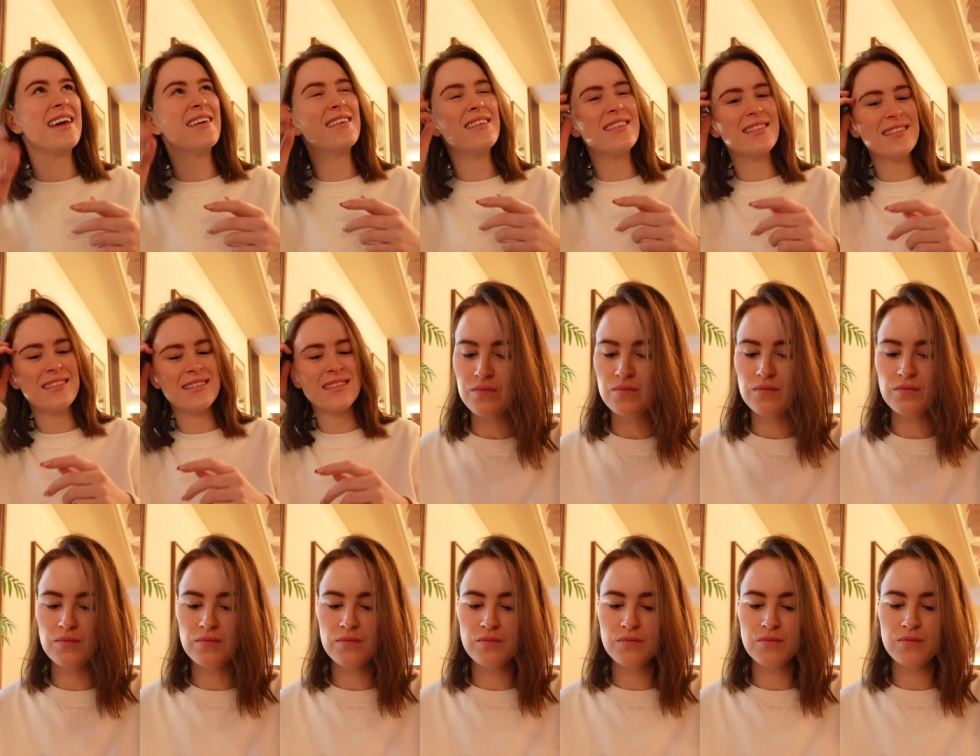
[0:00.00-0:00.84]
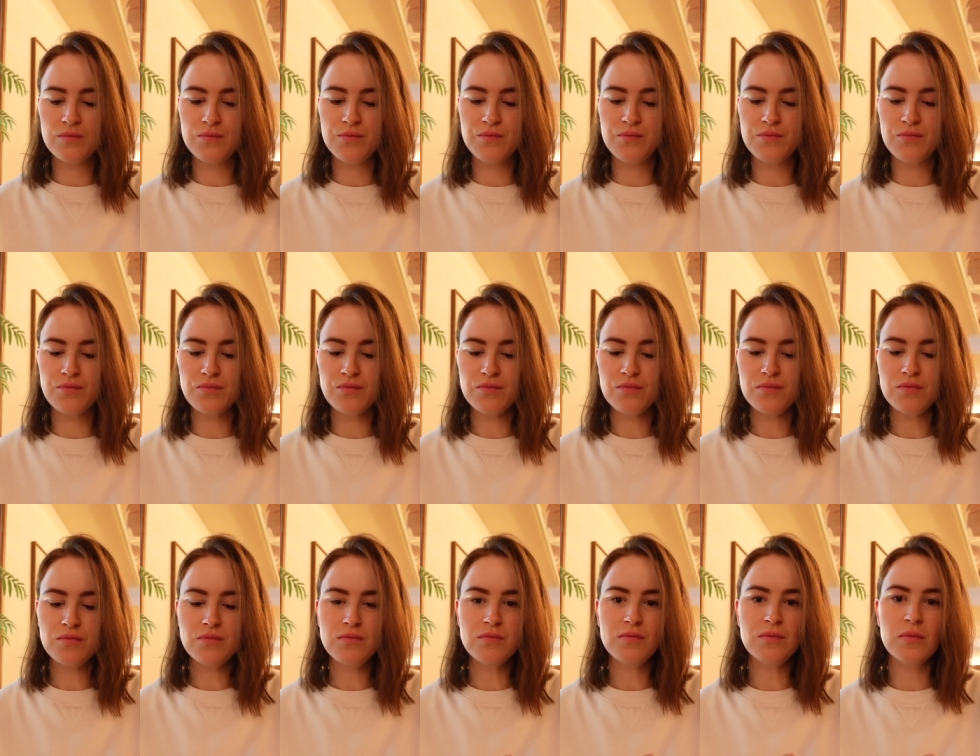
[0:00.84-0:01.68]
like something at the
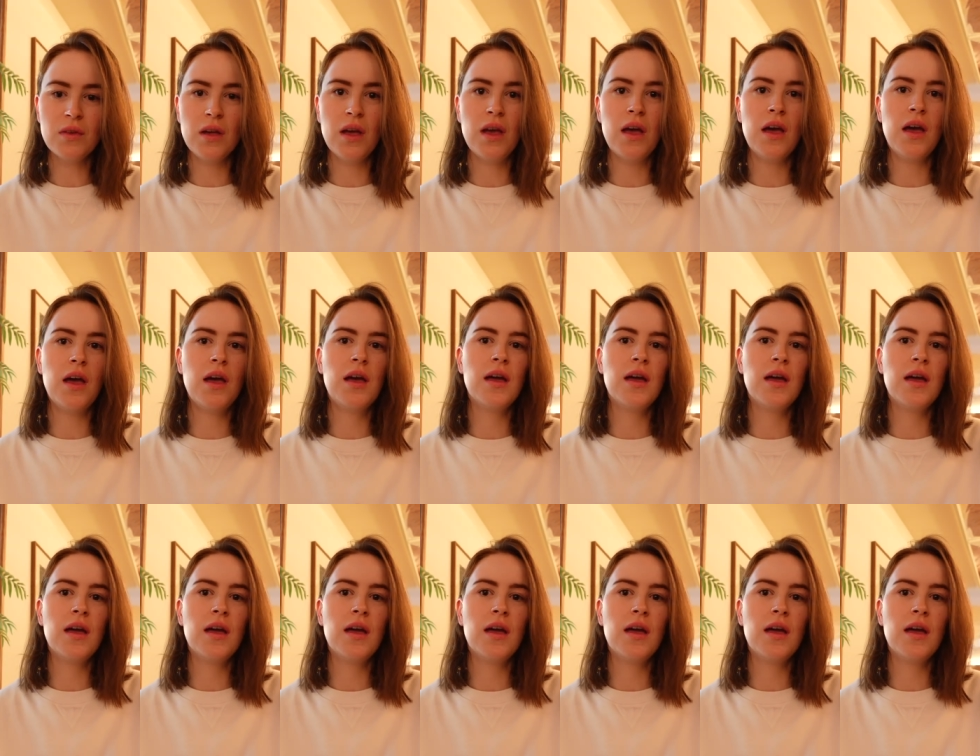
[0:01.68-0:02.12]
menu of the fit.